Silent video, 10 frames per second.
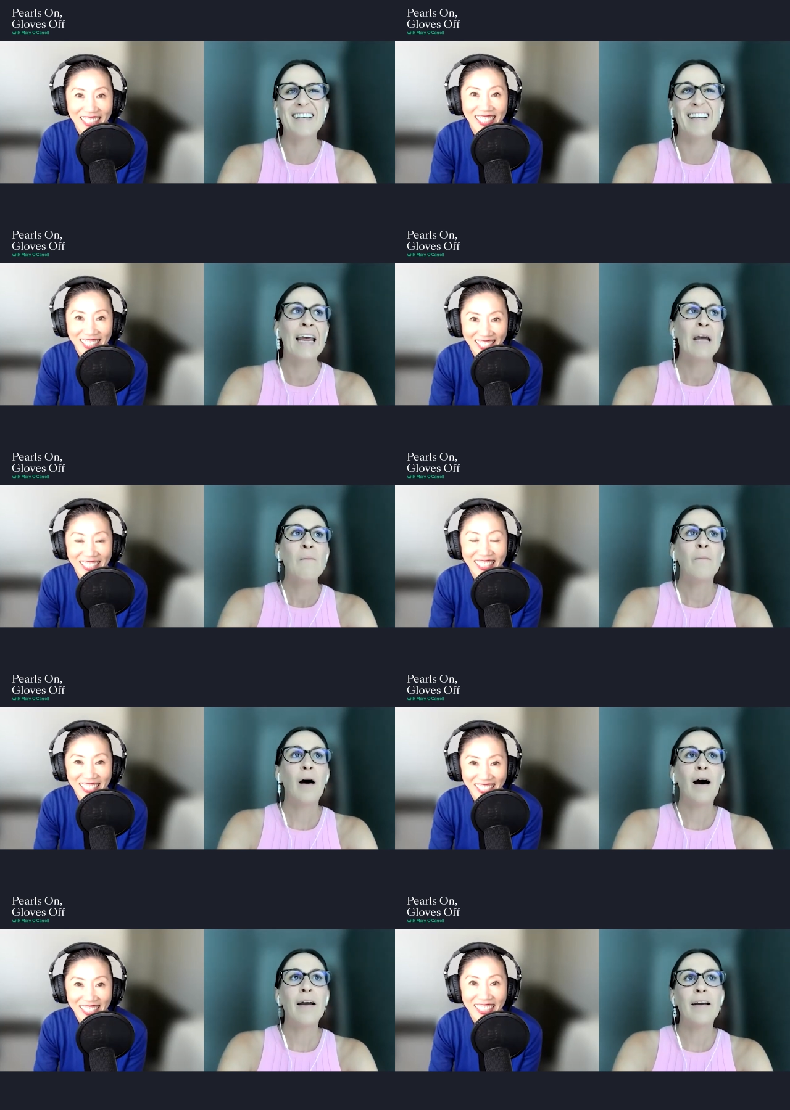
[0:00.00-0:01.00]
Speaker 1: And
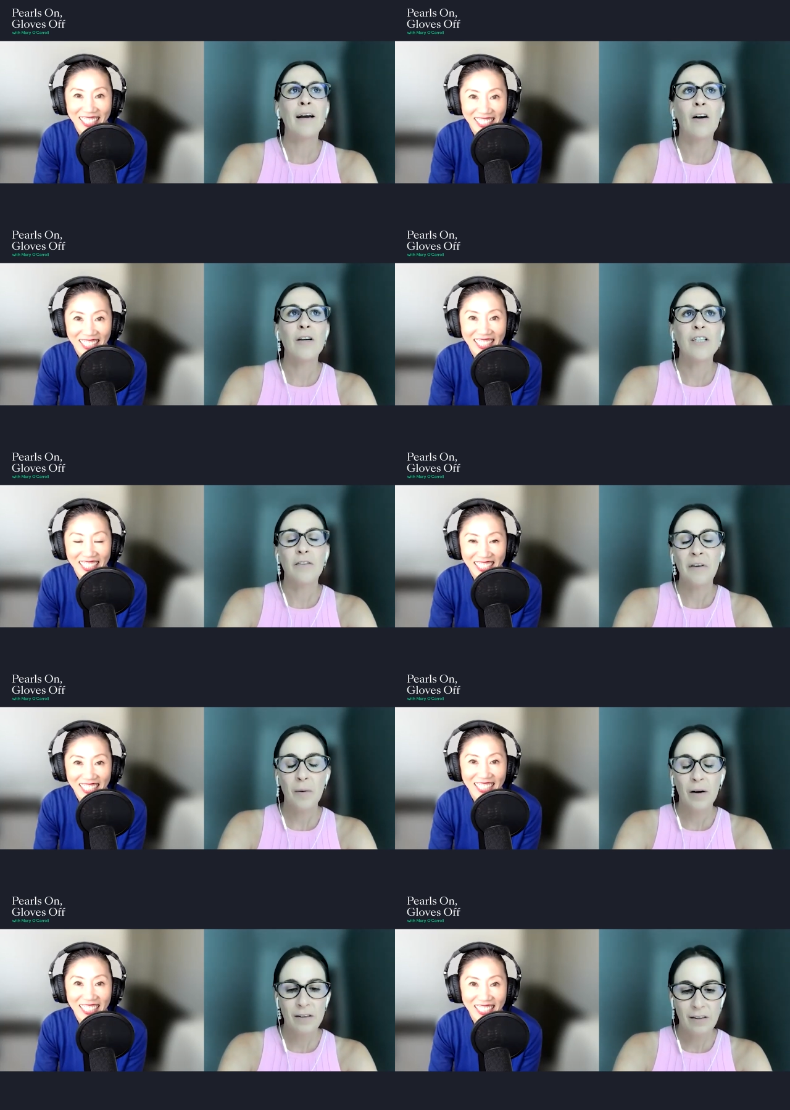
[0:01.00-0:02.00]
I encourage
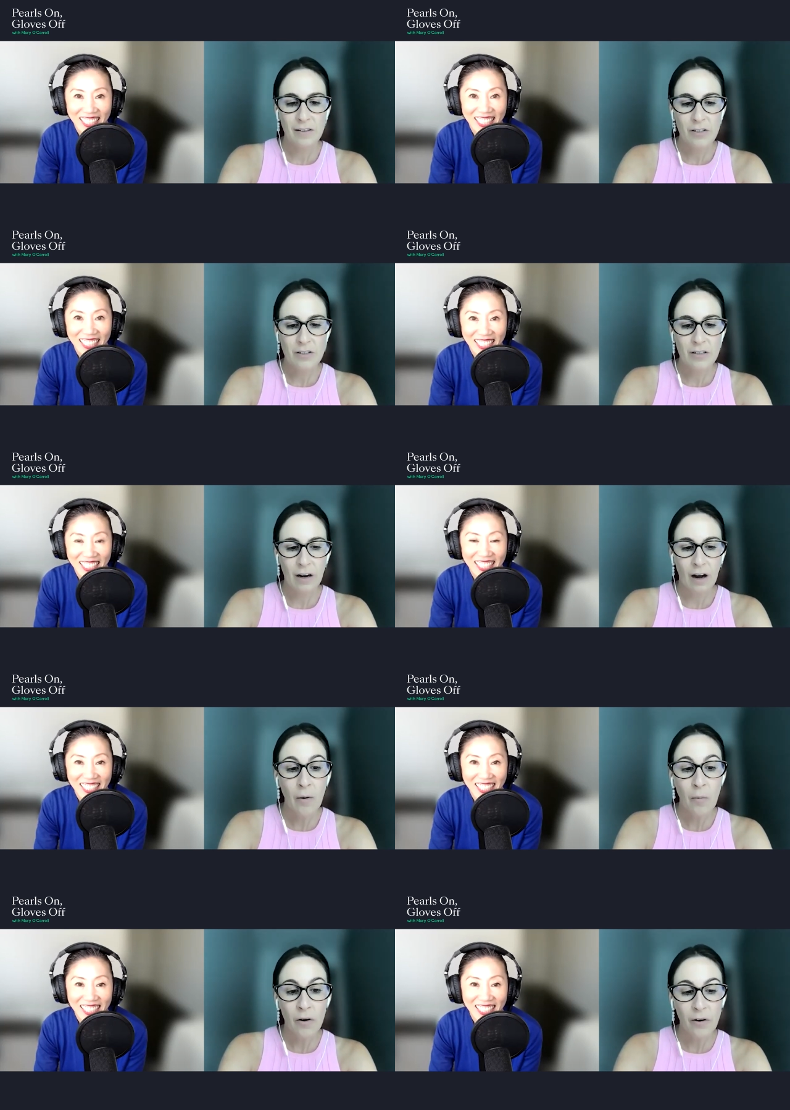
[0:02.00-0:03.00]
everyone that I
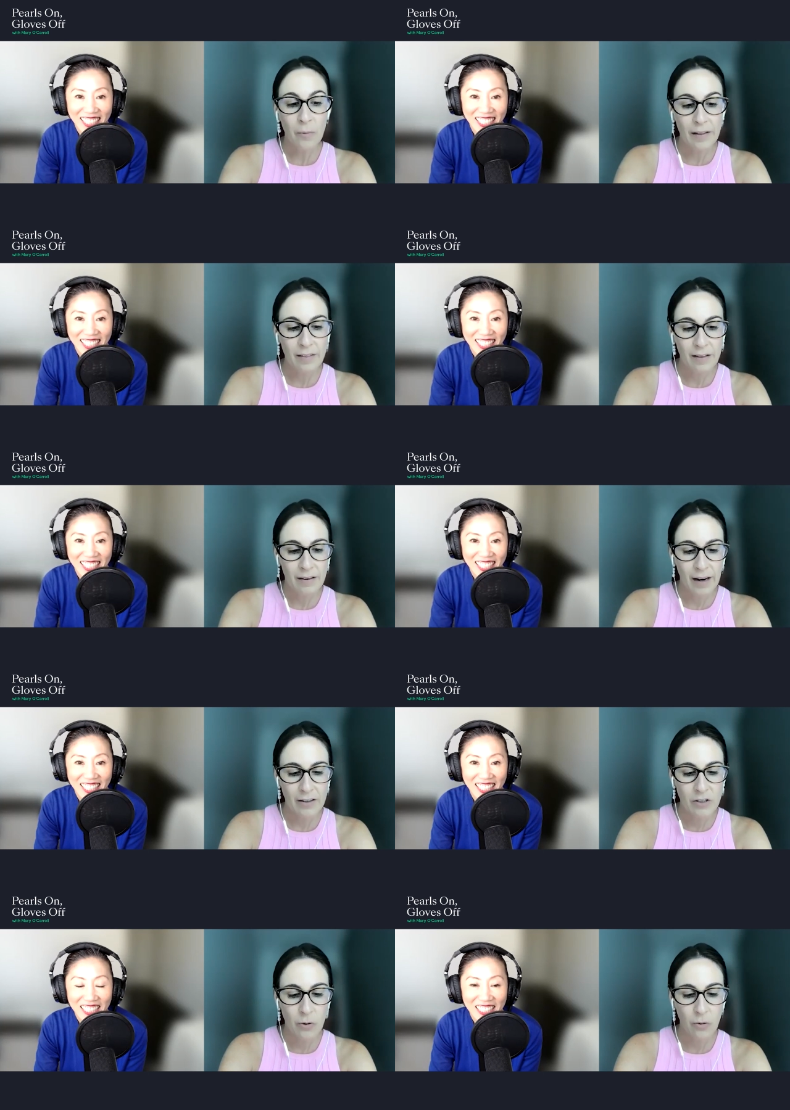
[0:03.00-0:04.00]
work with and,
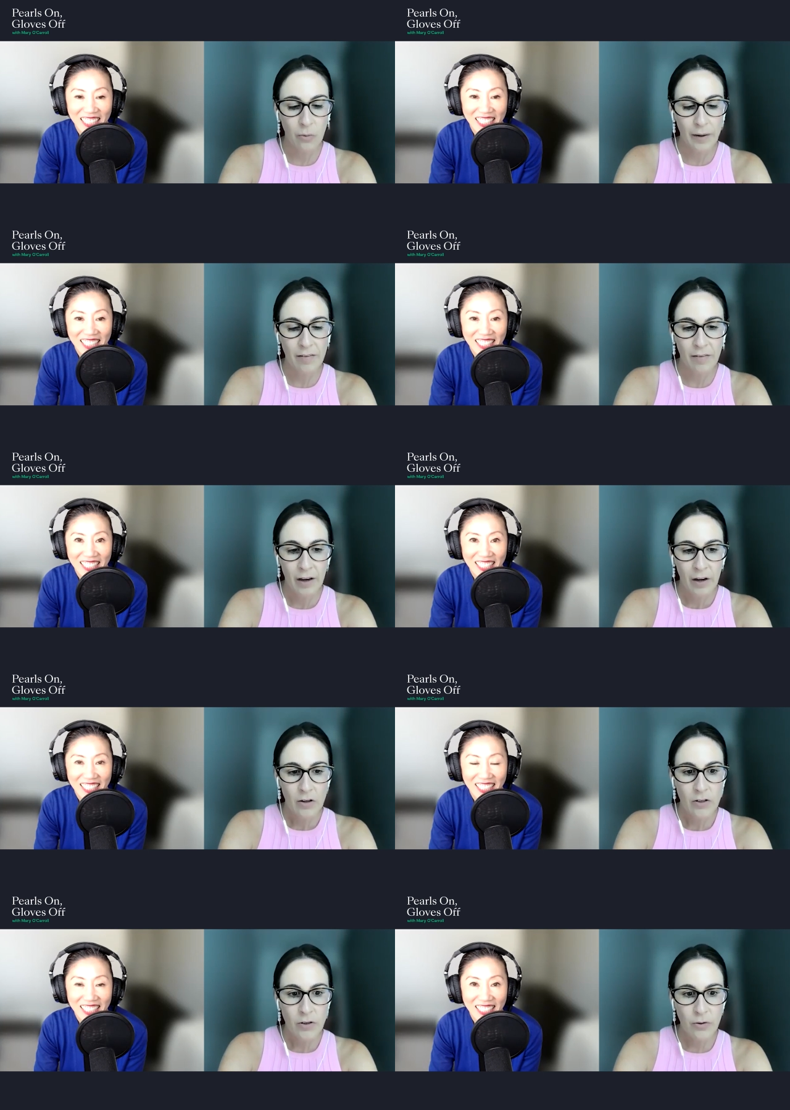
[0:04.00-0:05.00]
and talk with
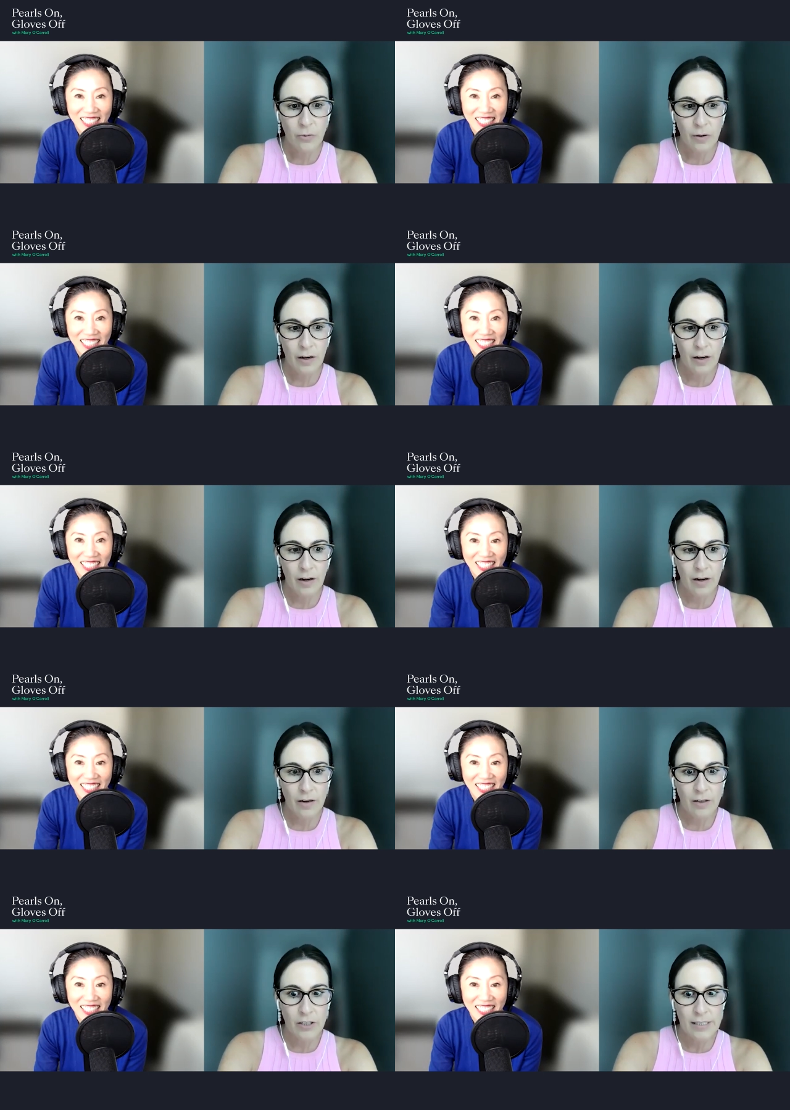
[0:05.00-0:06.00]
to
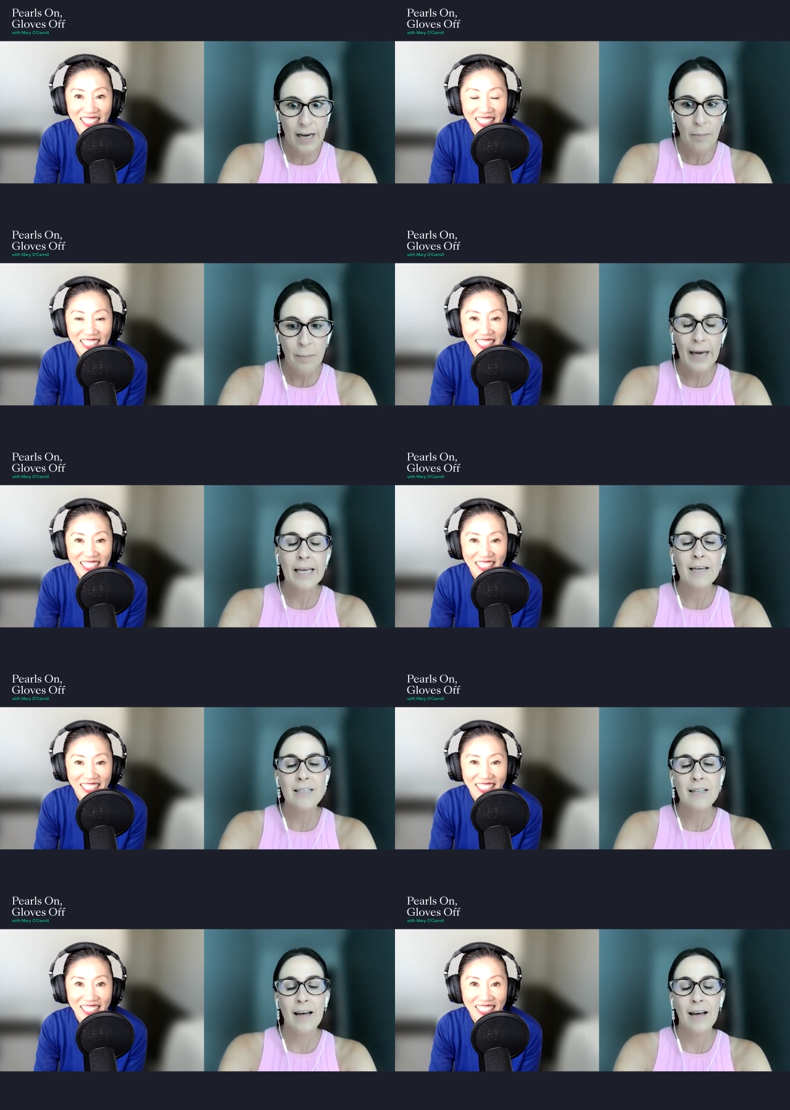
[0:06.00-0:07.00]
just tap back
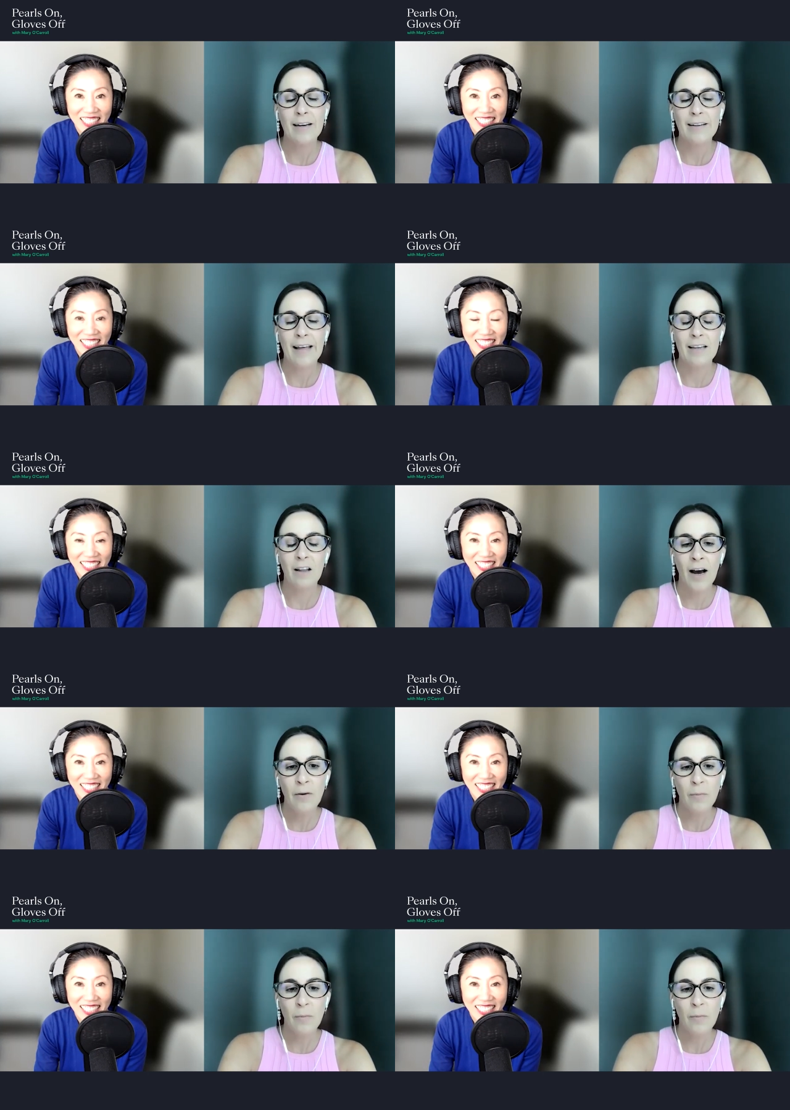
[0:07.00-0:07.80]
into that, that light